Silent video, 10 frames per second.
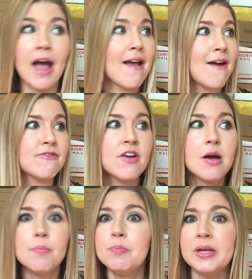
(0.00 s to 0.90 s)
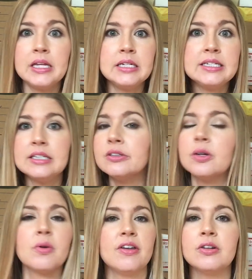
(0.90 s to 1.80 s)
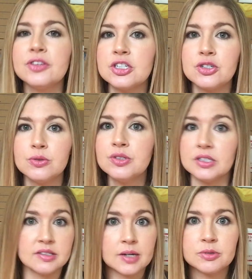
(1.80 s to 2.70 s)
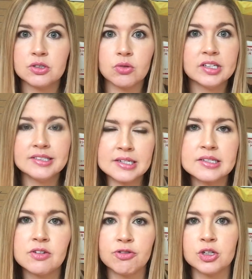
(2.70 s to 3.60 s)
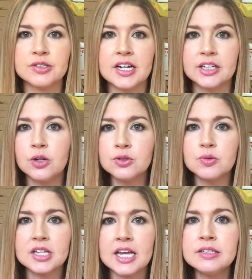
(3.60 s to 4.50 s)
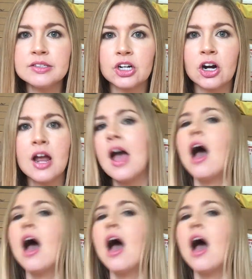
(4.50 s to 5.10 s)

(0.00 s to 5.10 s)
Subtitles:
I have been dealing with health issues since I was 26 and first diagnosed with cancer.